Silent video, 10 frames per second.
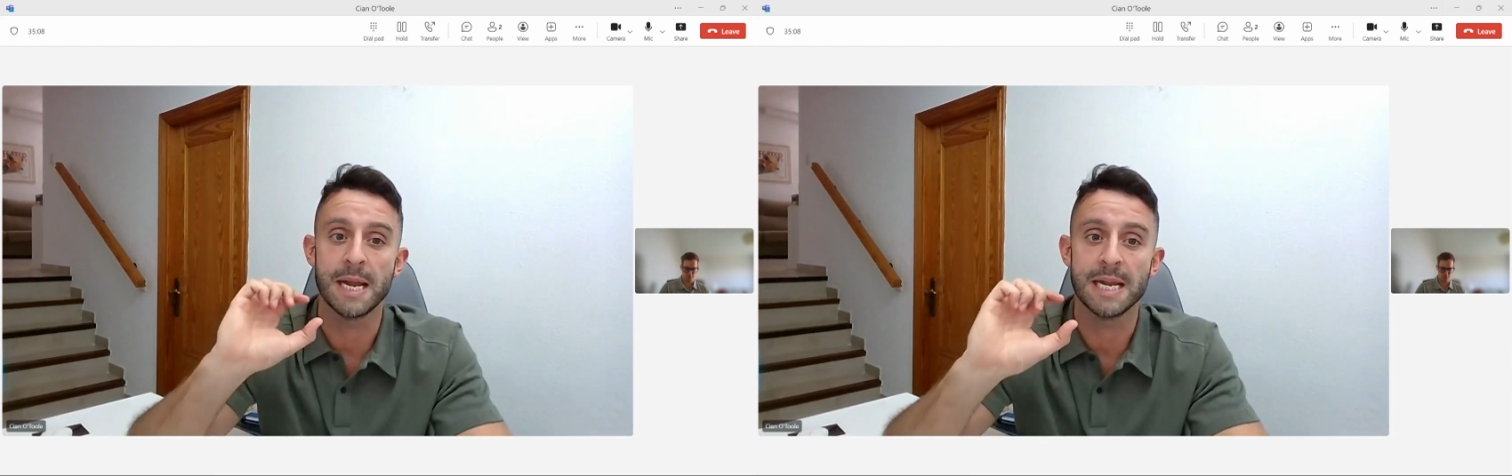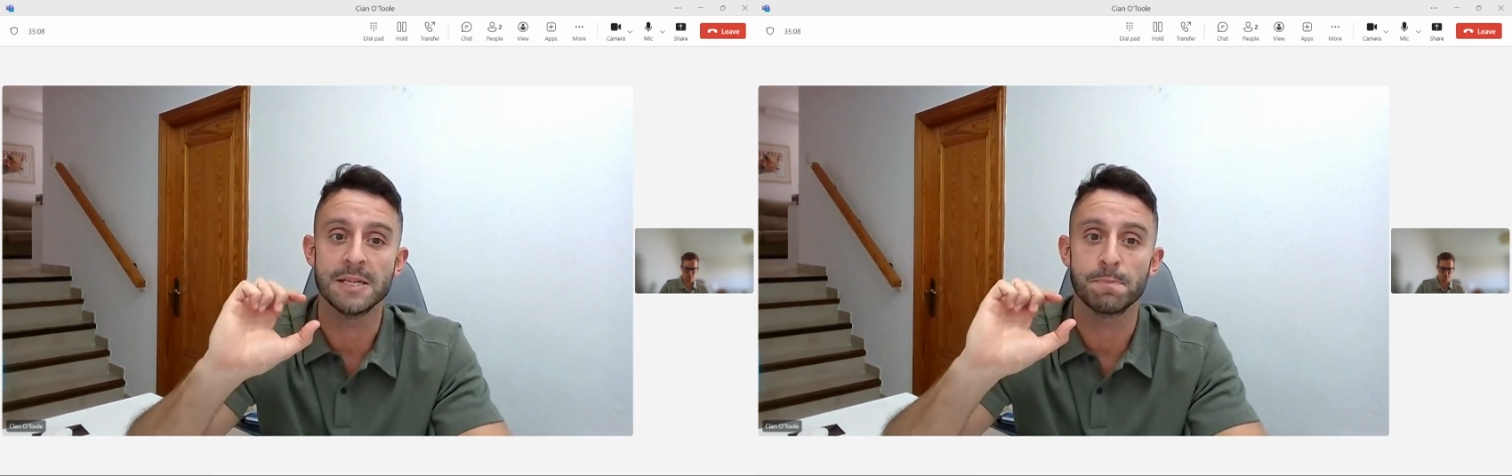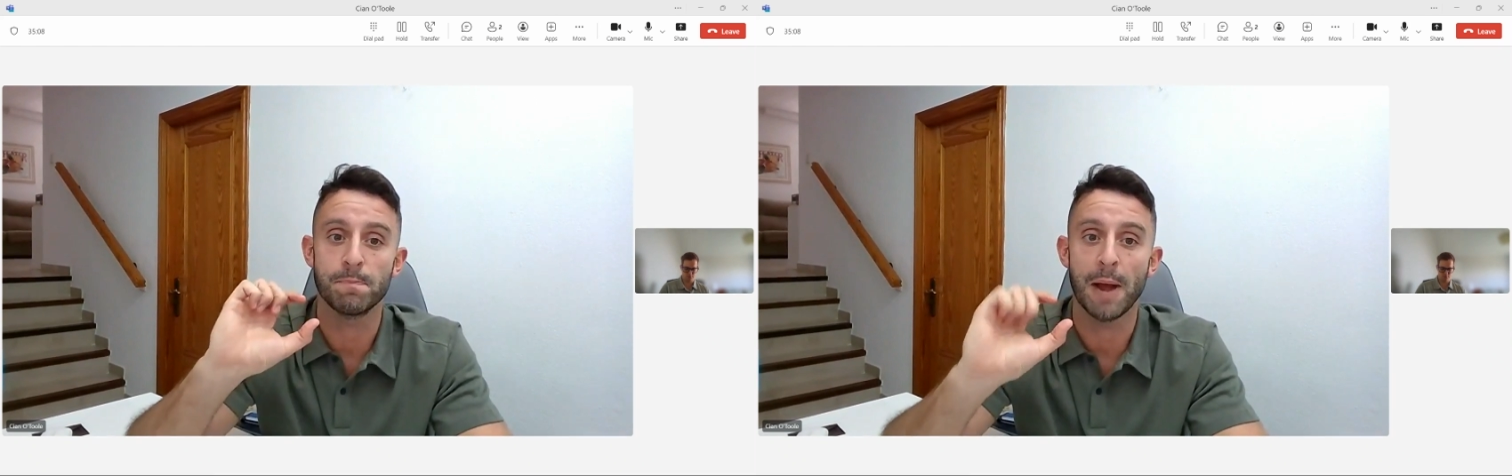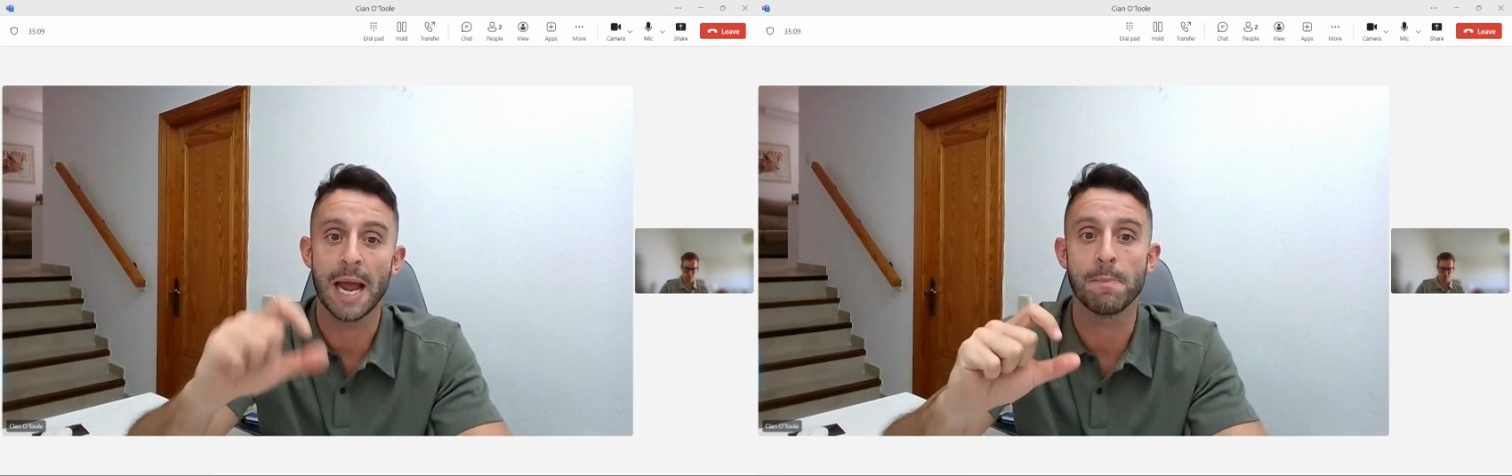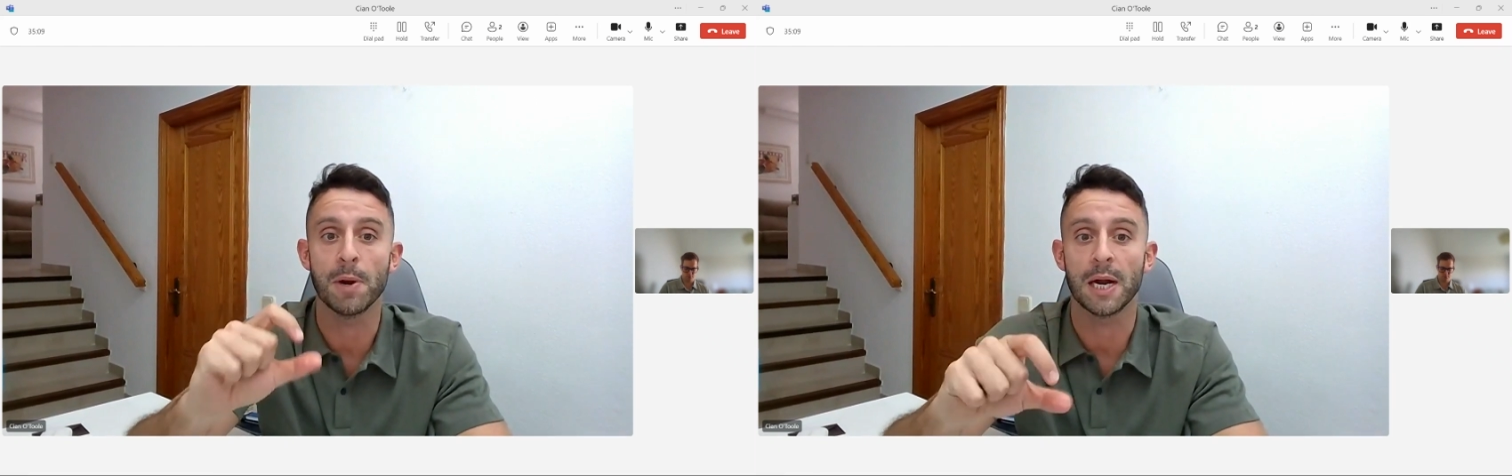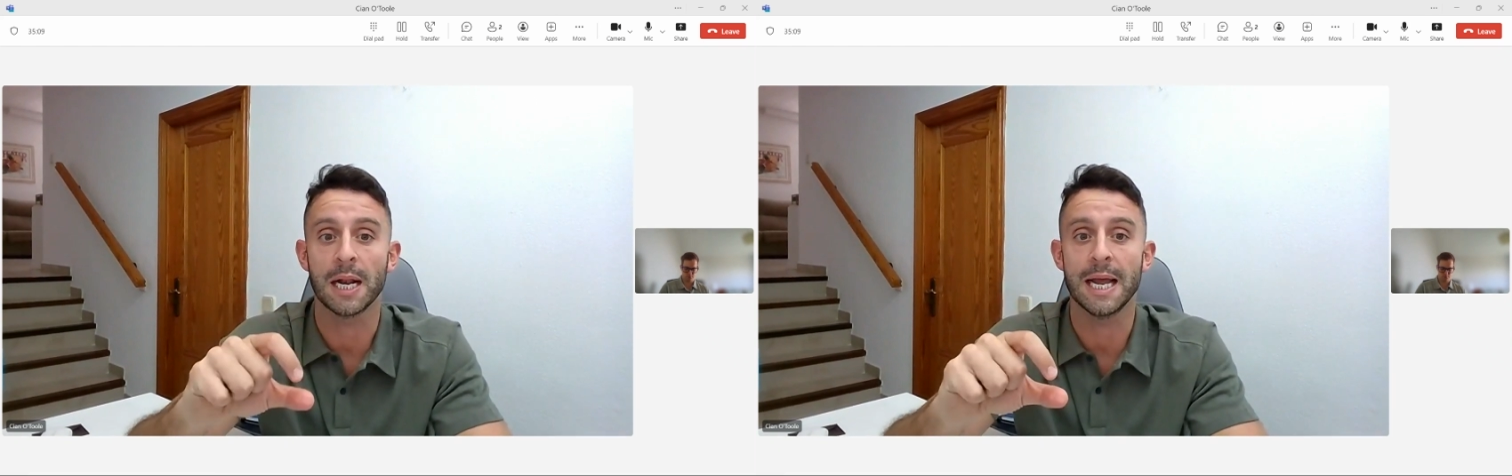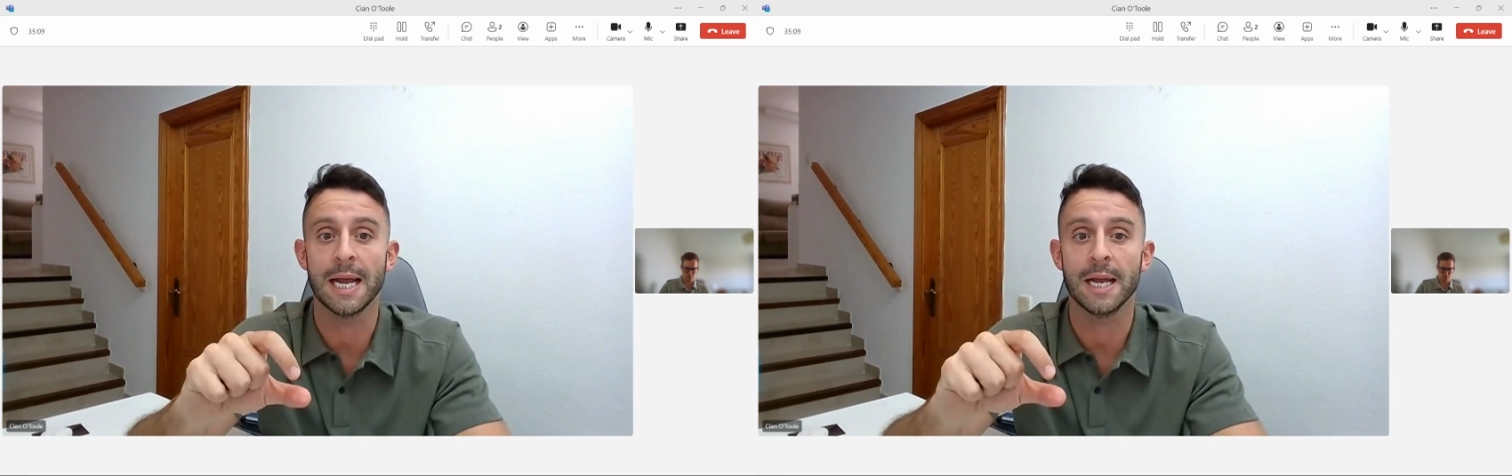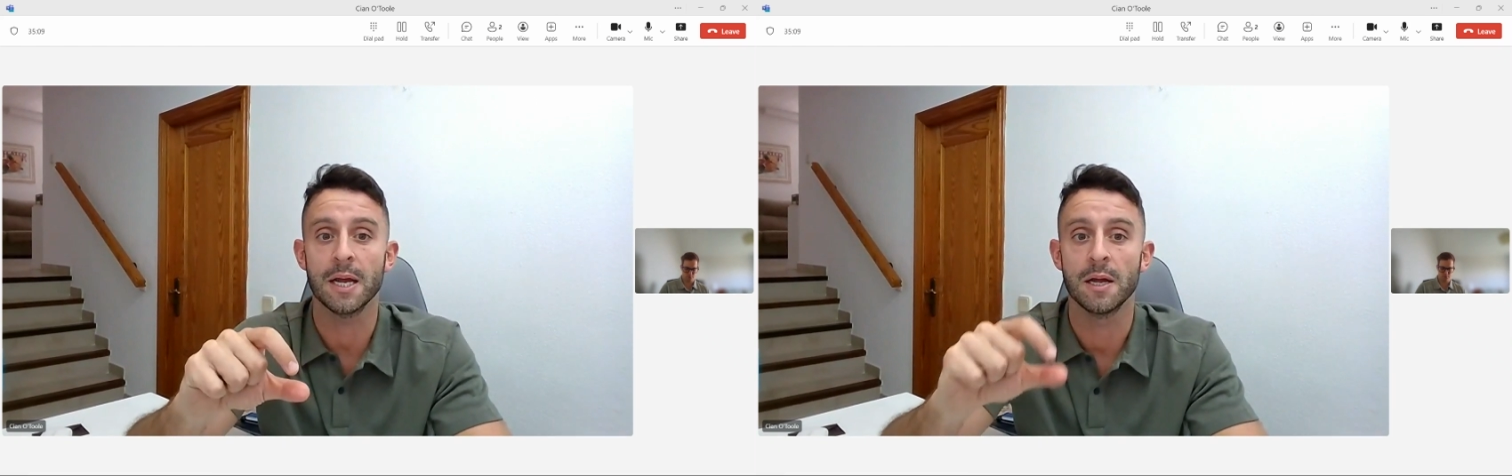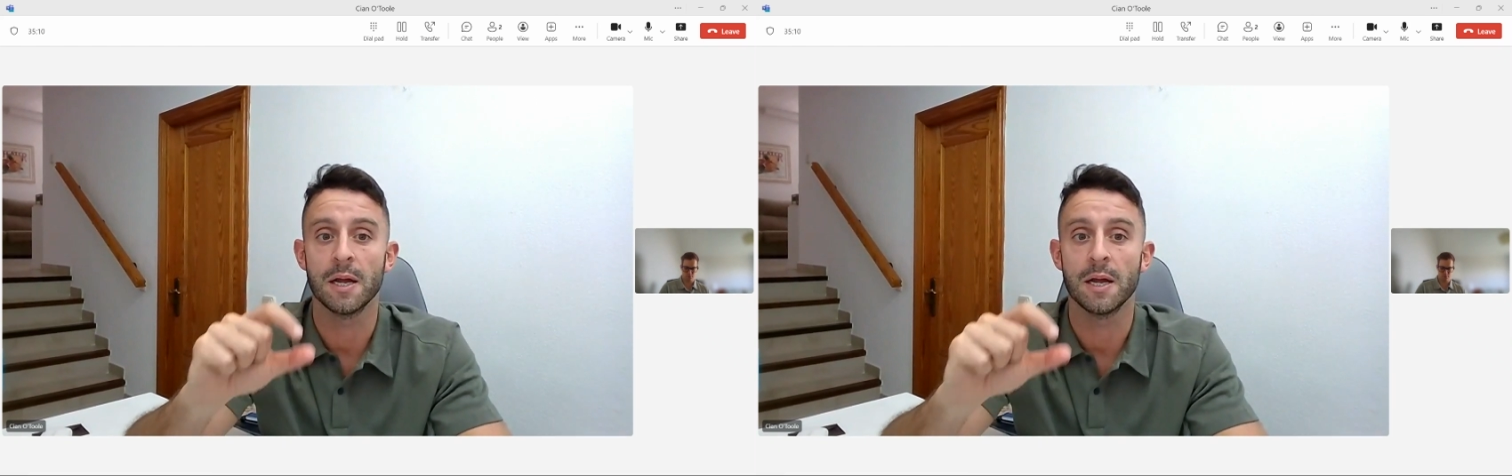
means pay per click,